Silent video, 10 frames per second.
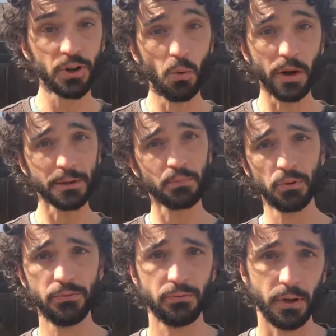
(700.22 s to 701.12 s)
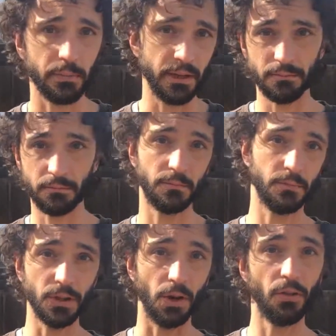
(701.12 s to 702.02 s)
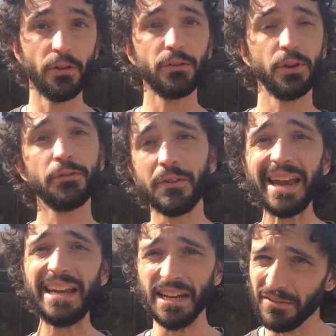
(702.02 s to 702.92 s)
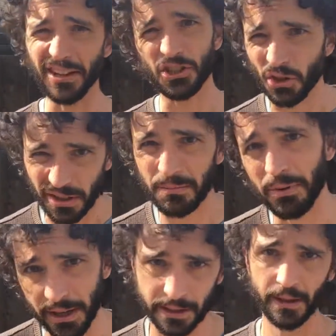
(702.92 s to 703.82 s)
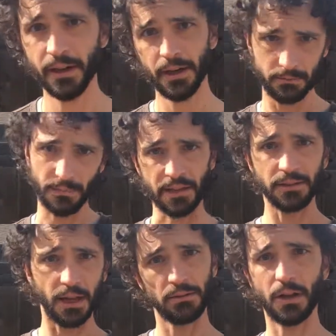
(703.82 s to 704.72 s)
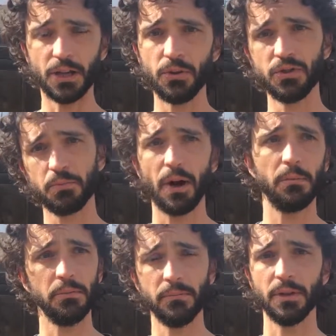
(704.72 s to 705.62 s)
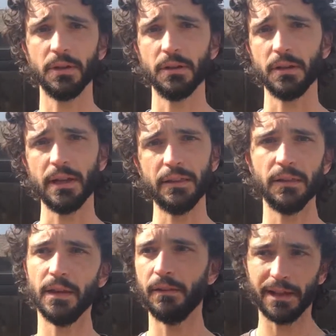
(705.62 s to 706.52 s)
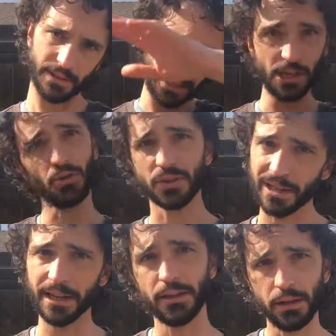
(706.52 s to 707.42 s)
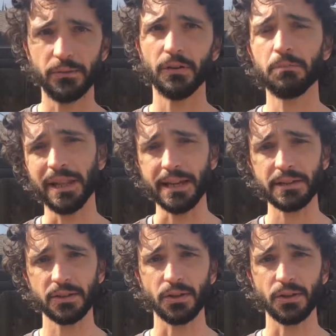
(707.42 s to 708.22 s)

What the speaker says: Pretty waterproof. I mean, you know, they'll fade eventually, but that's not a huge problem in like the year cycle of a plant.